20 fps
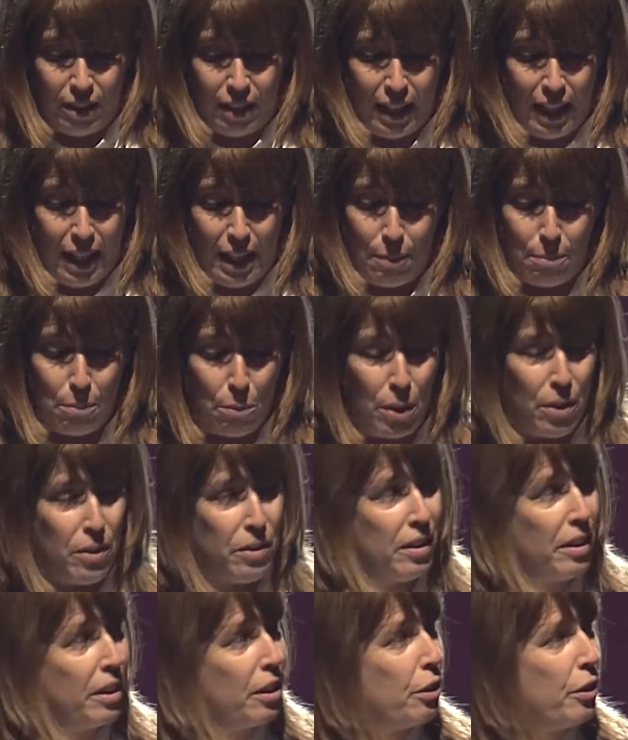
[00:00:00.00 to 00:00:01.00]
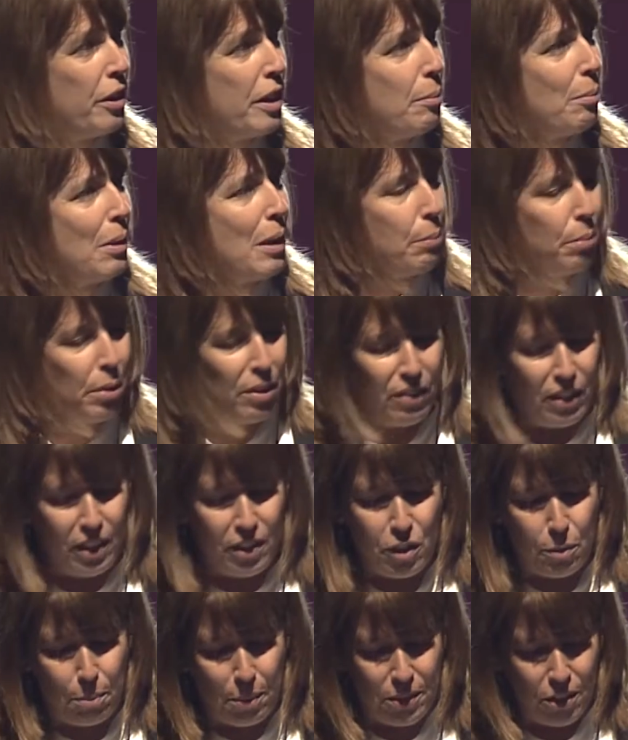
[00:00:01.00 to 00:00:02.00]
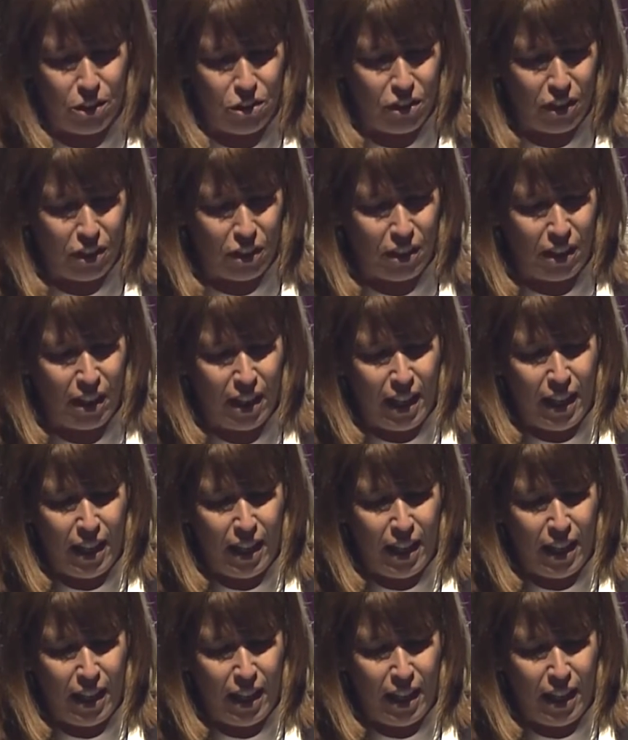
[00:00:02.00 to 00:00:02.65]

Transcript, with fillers: um, we're in an incredibly privileged position